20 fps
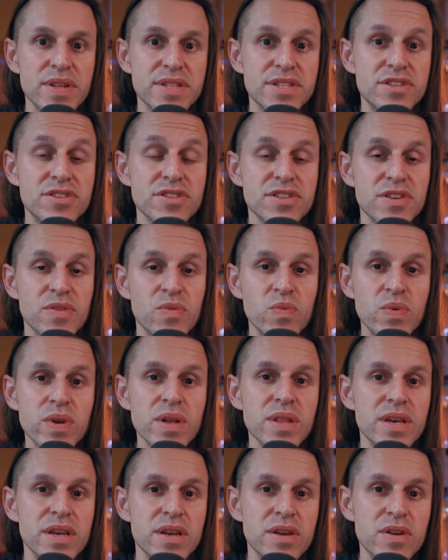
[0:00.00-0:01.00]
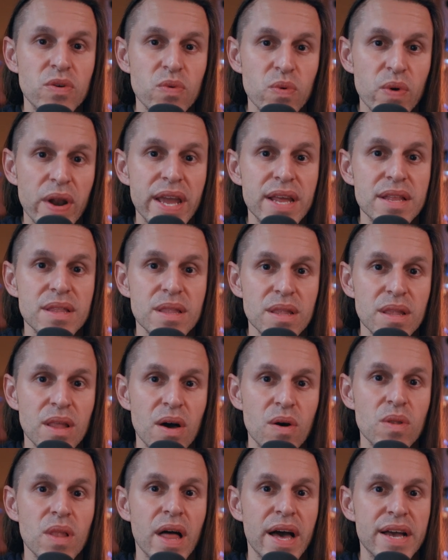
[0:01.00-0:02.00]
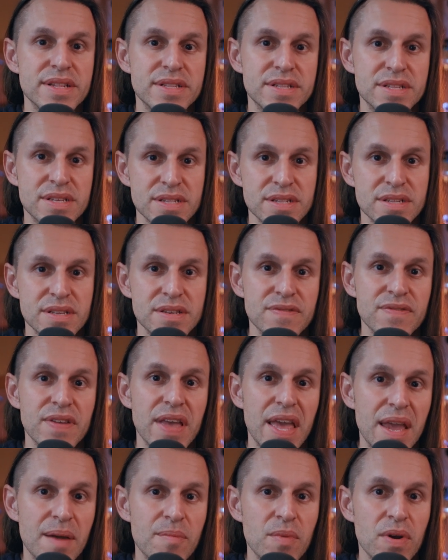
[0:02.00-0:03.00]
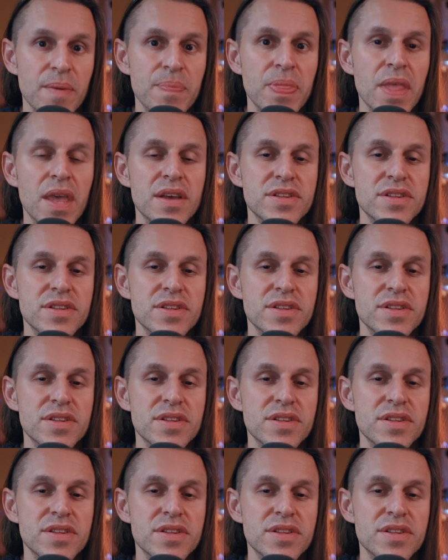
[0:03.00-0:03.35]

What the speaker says: It's just a really great low light sensitive camera.